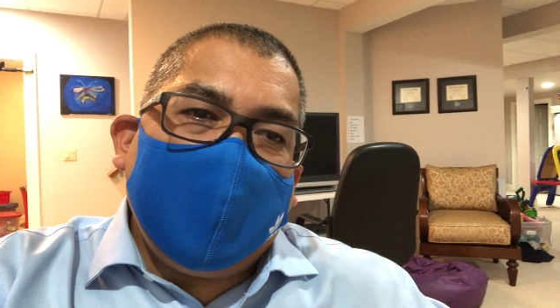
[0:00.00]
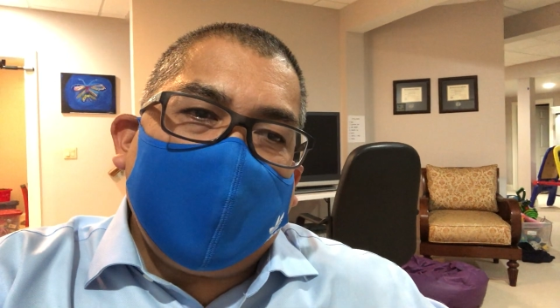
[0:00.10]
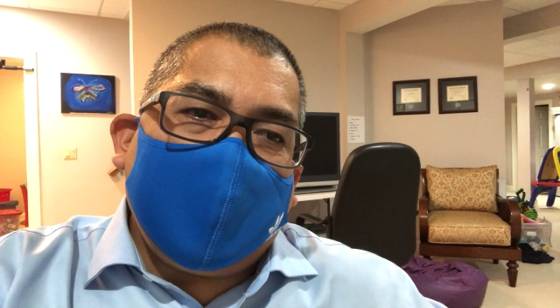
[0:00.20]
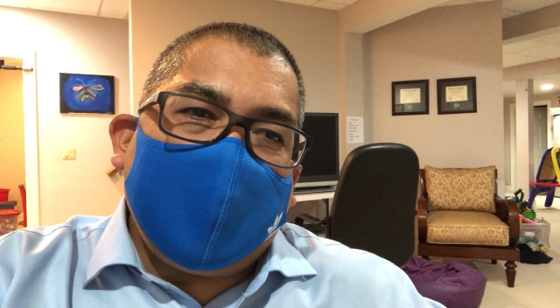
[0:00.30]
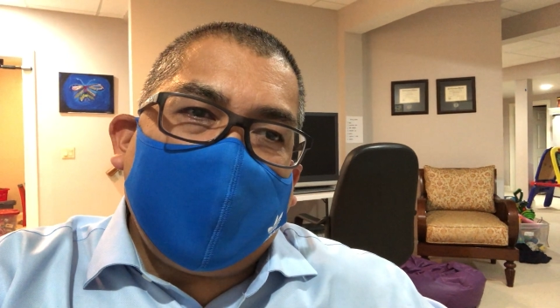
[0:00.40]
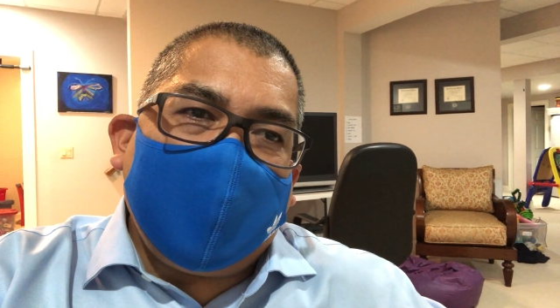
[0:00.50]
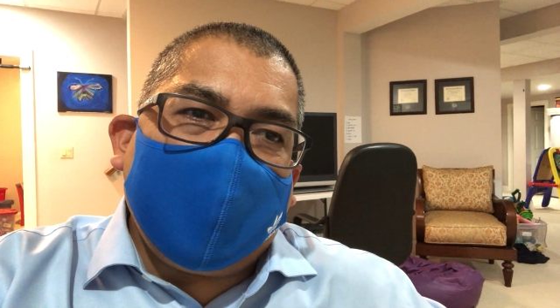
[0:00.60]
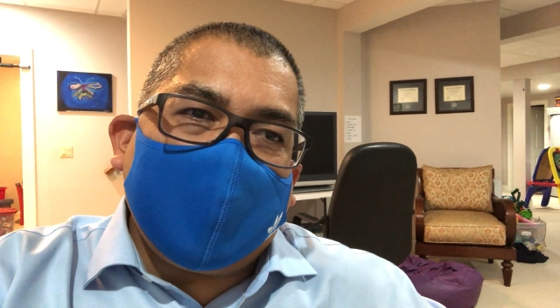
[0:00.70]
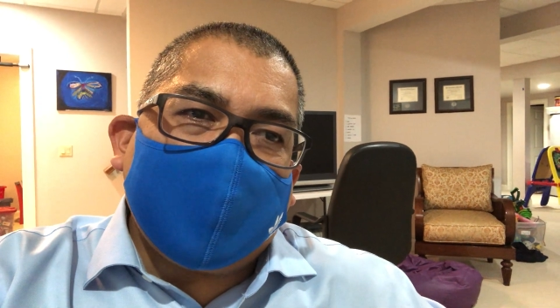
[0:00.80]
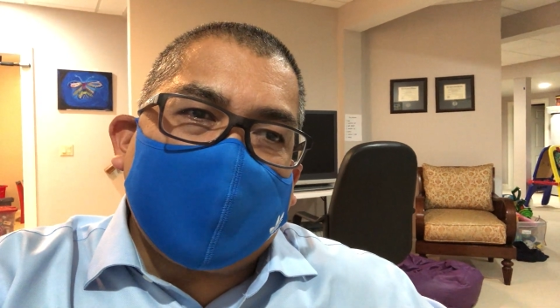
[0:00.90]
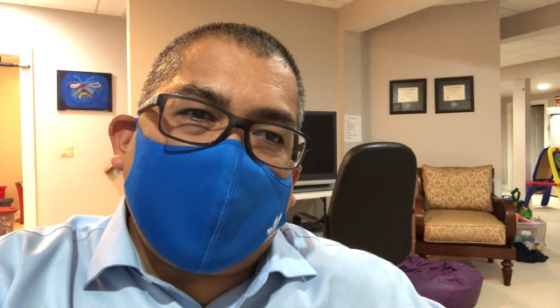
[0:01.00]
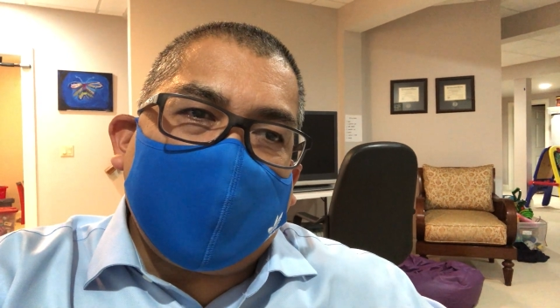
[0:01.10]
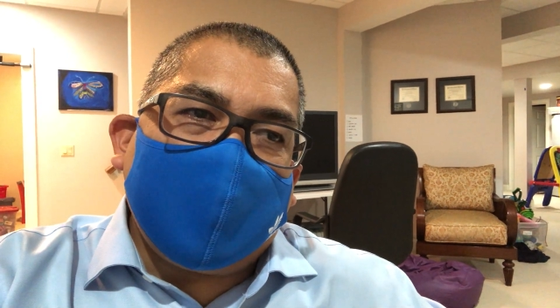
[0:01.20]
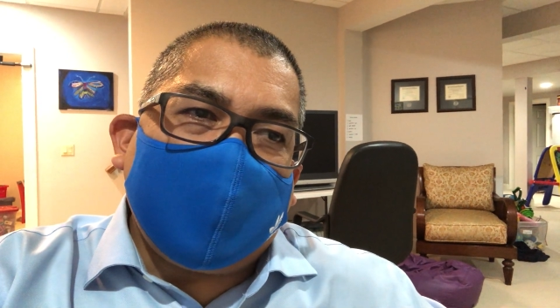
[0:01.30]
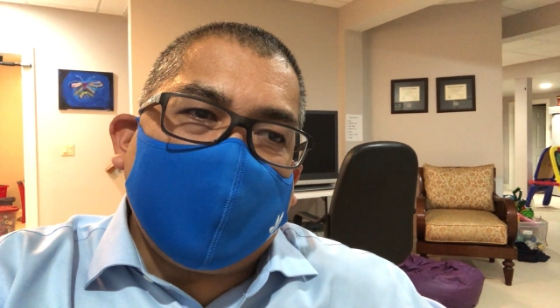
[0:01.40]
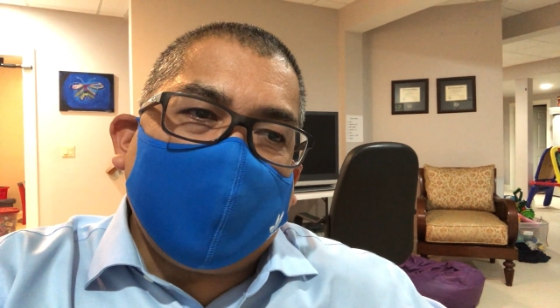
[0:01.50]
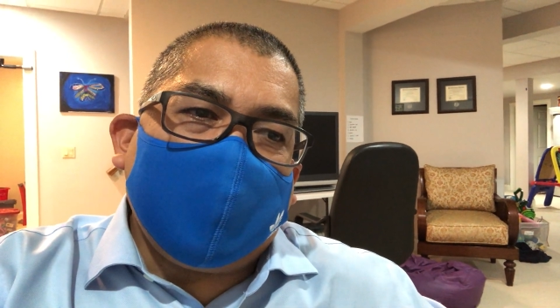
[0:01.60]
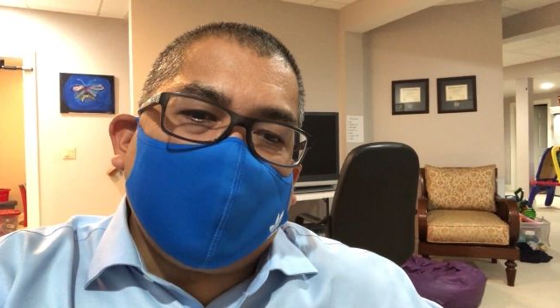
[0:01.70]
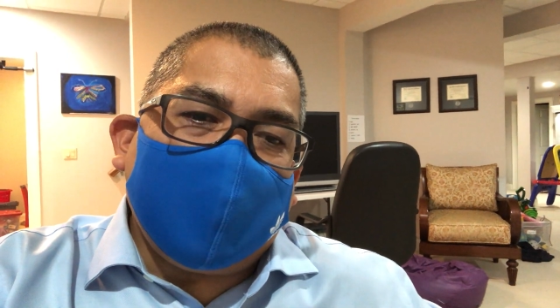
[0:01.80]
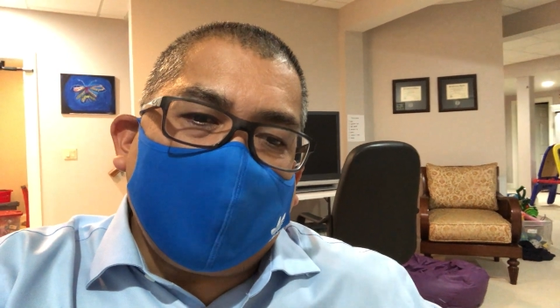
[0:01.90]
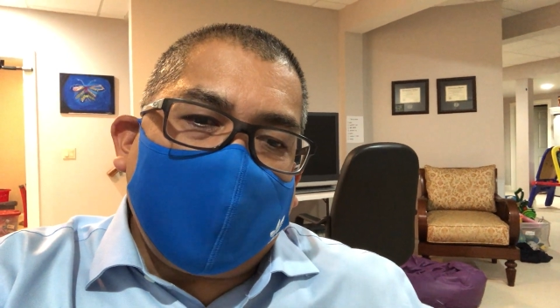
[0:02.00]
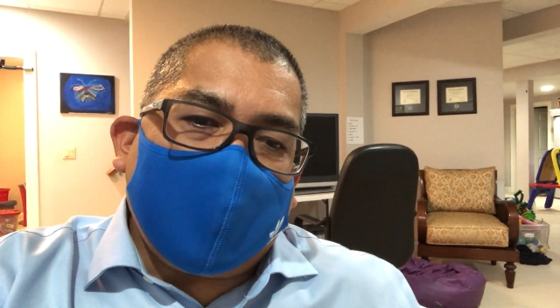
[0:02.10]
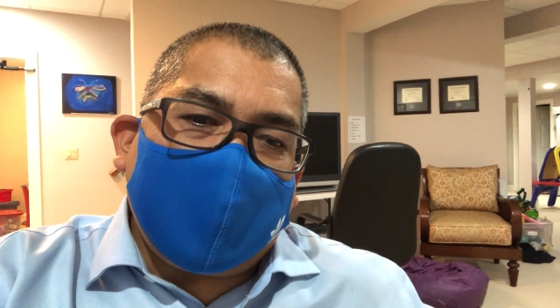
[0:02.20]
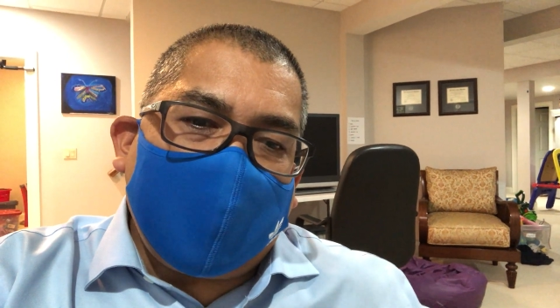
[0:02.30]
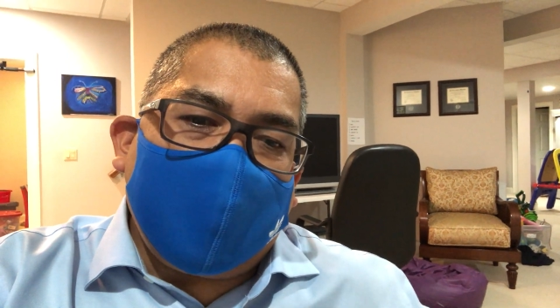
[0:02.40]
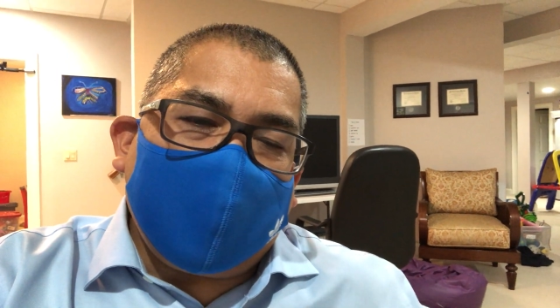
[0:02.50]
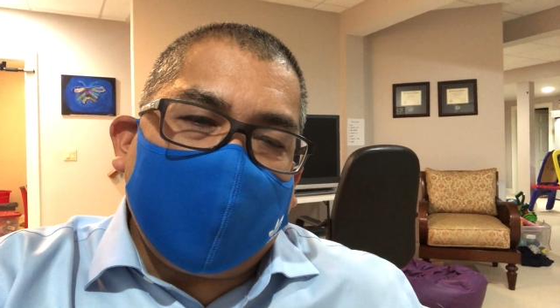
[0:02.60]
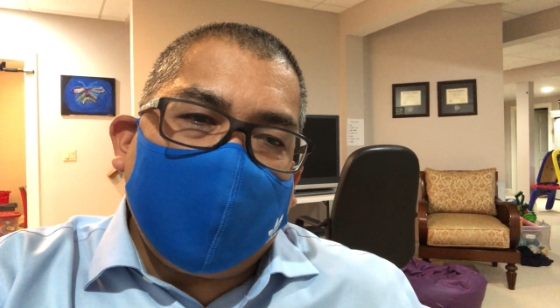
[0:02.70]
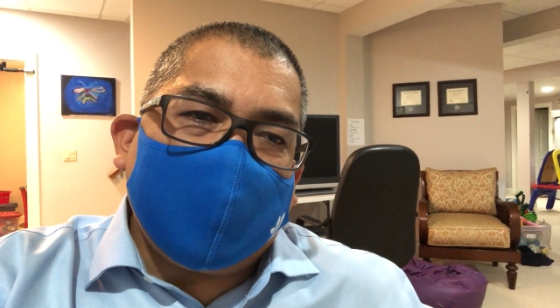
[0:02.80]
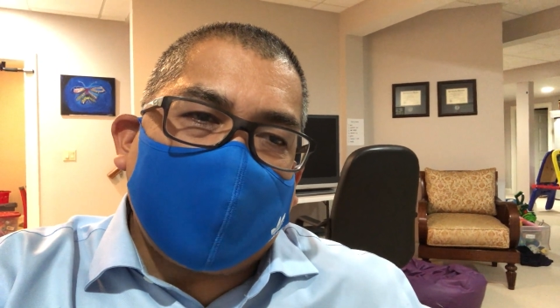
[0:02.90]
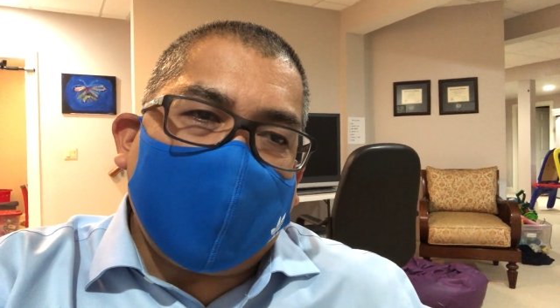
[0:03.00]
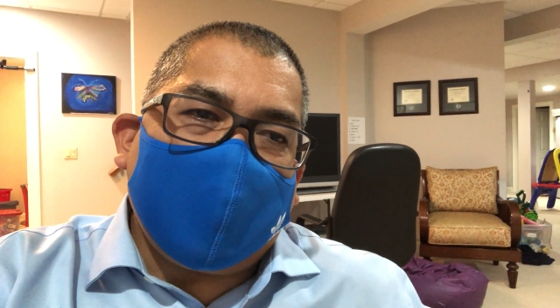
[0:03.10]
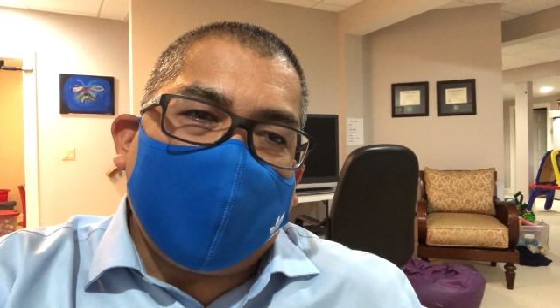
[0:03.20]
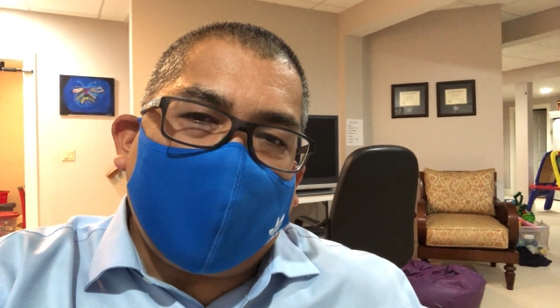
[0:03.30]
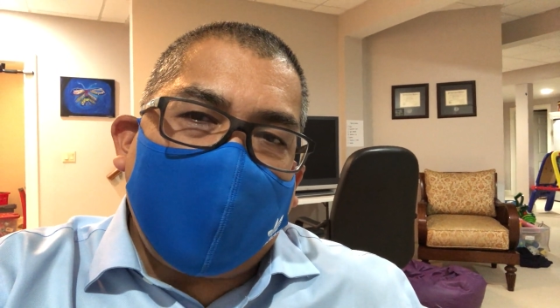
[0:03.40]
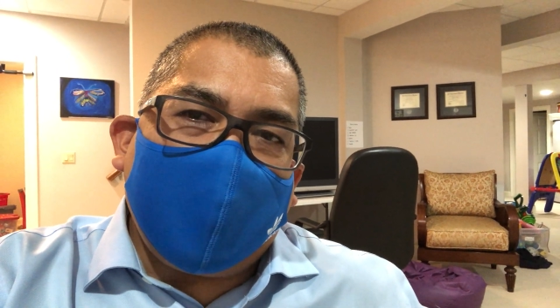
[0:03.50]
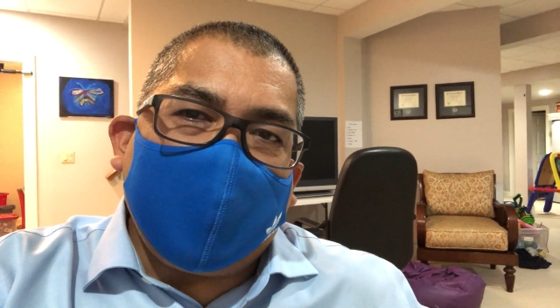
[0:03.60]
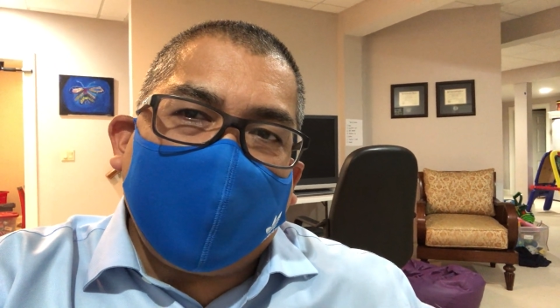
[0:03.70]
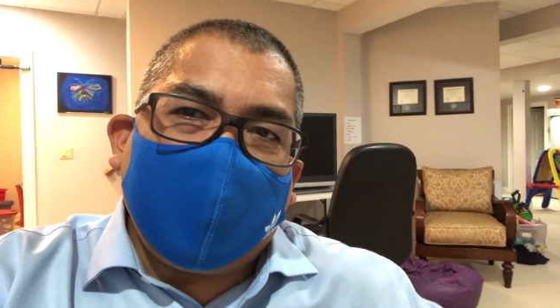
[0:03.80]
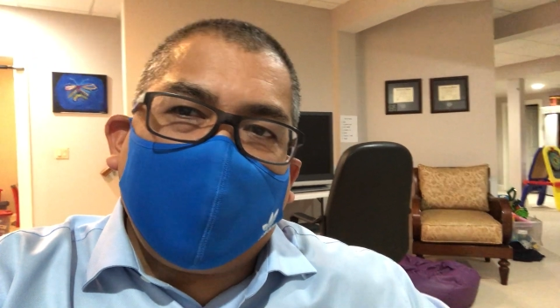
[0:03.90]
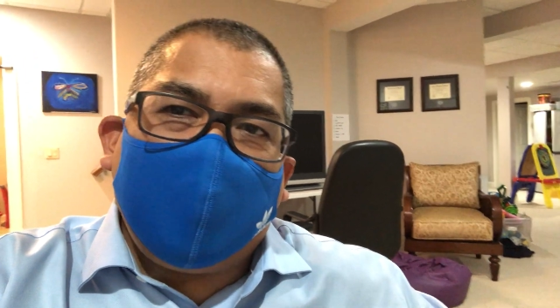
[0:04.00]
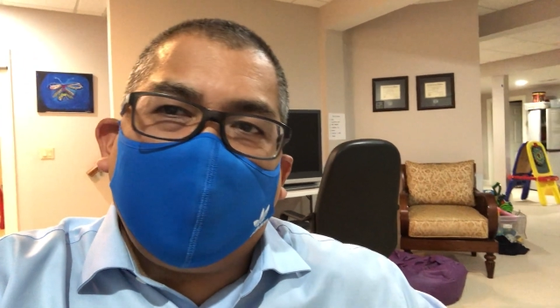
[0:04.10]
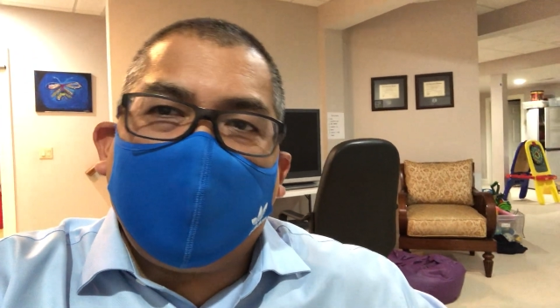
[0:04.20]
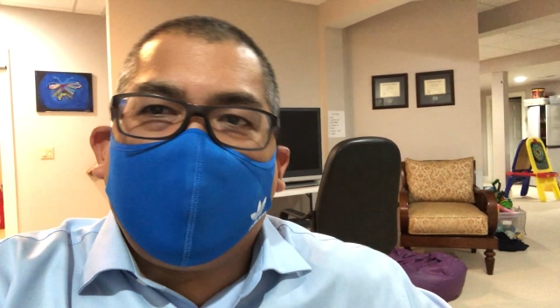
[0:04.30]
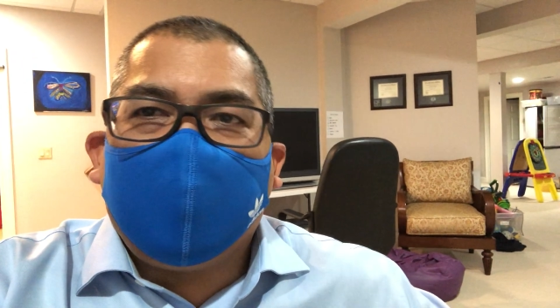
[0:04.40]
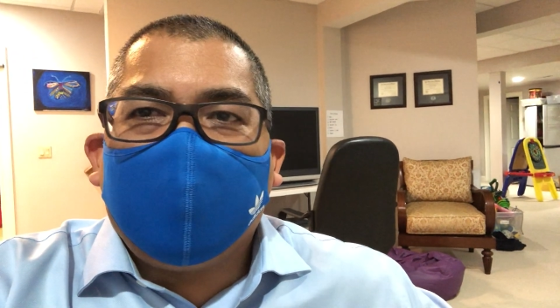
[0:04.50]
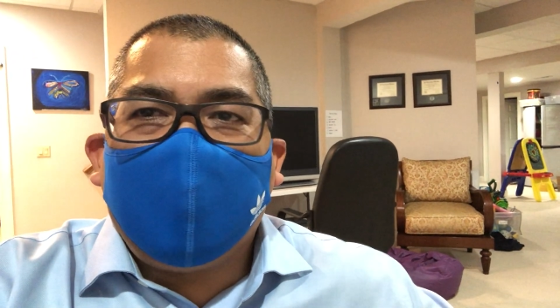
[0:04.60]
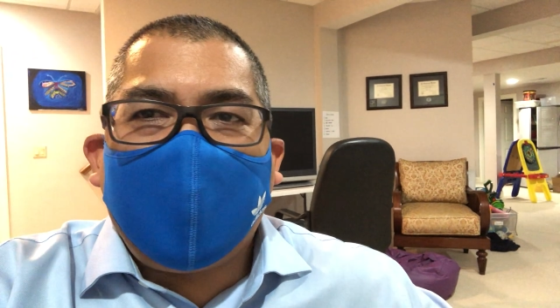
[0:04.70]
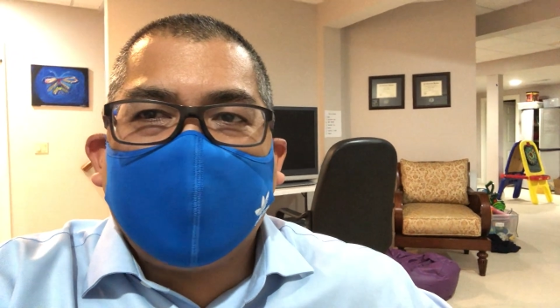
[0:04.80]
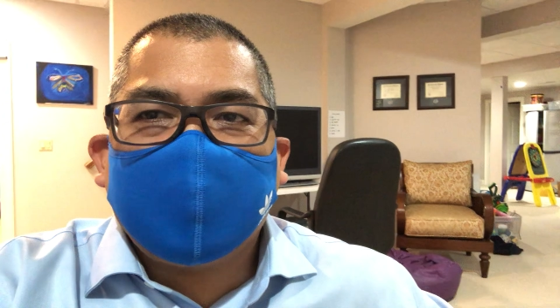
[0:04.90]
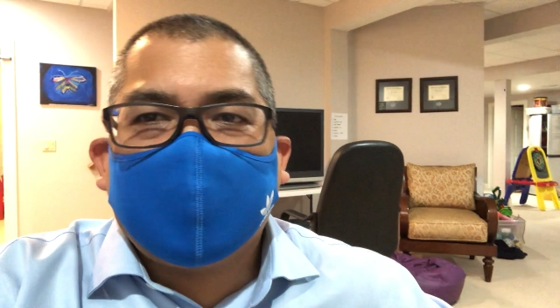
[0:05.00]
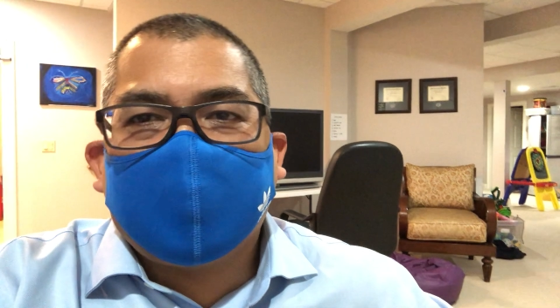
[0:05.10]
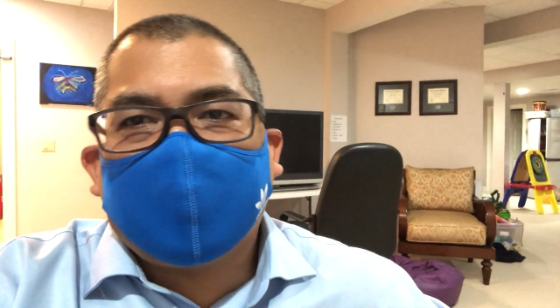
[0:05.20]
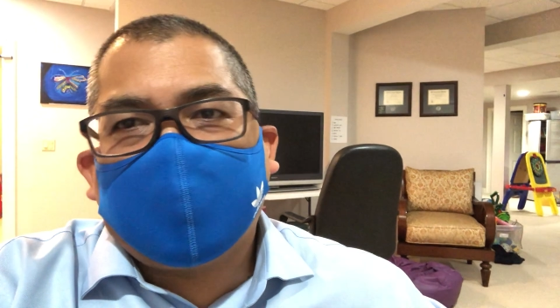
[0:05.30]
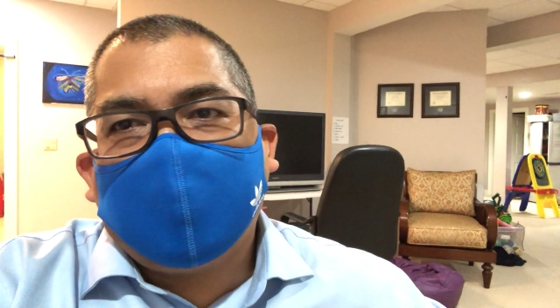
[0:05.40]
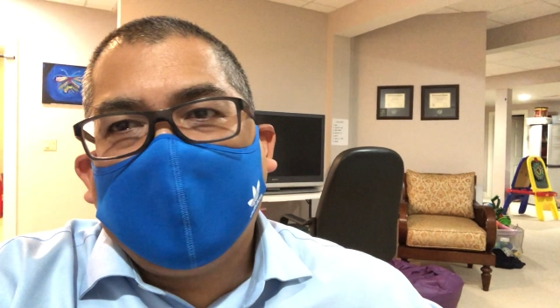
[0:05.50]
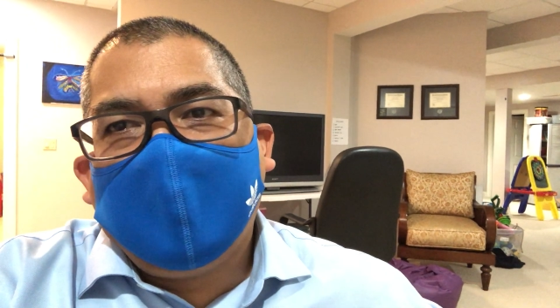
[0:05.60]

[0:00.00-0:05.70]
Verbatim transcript: uh, I decided to again start broadening the masks